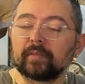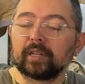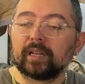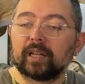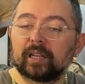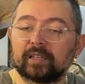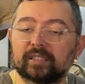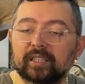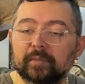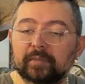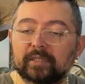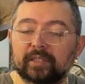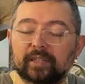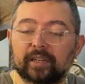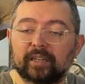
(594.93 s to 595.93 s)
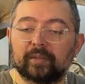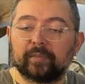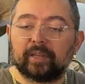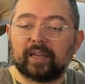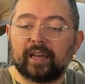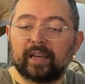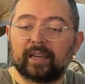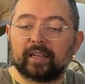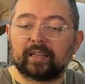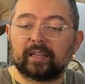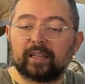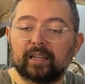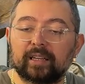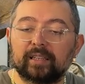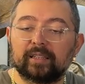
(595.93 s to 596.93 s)
It seems that they're going to be
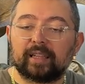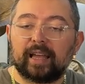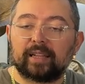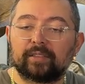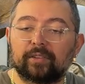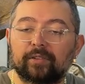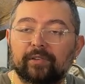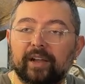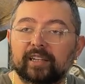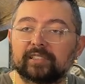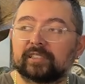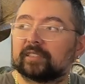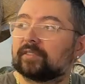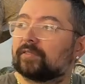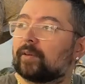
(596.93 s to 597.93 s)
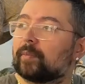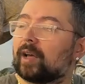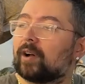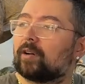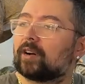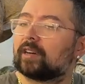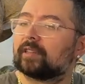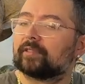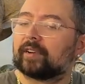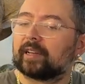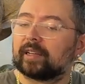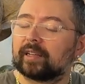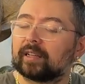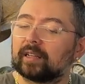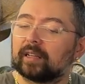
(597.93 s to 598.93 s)
heading in that direction from now on,
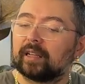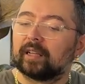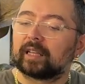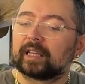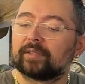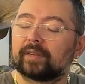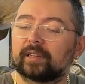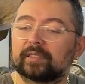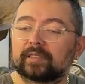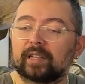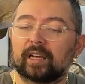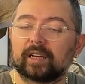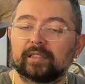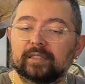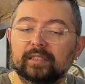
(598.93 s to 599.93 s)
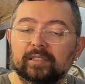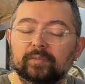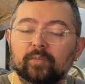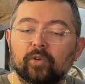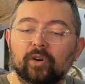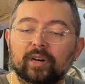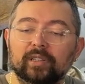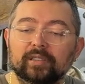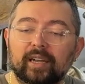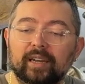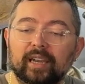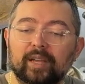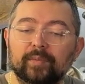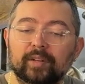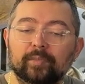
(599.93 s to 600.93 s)
right? Giving us a lot of these more
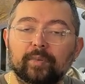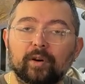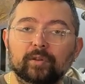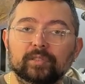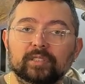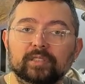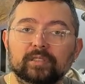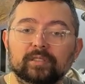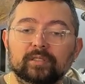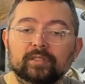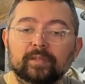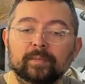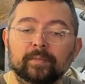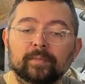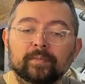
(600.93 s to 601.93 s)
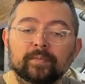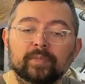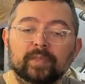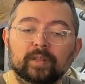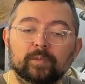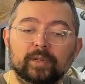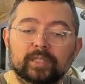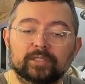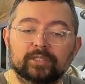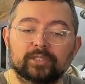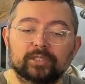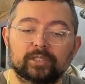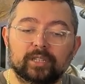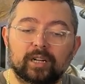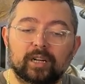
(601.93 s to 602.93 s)
dynamic poses.
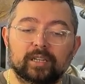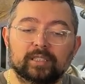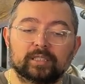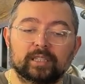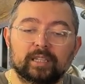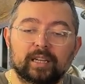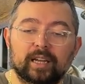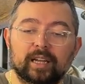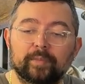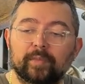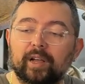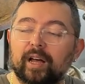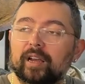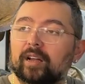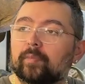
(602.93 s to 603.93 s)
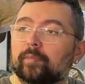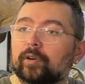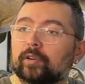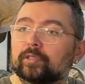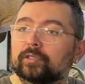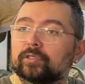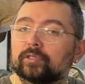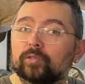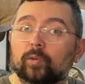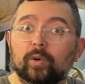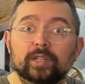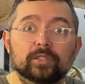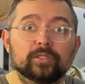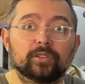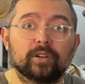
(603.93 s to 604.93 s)
which honestly I'm not opposed to
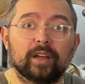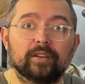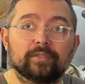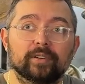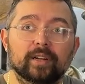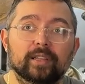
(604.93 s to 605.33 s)
whatsoever.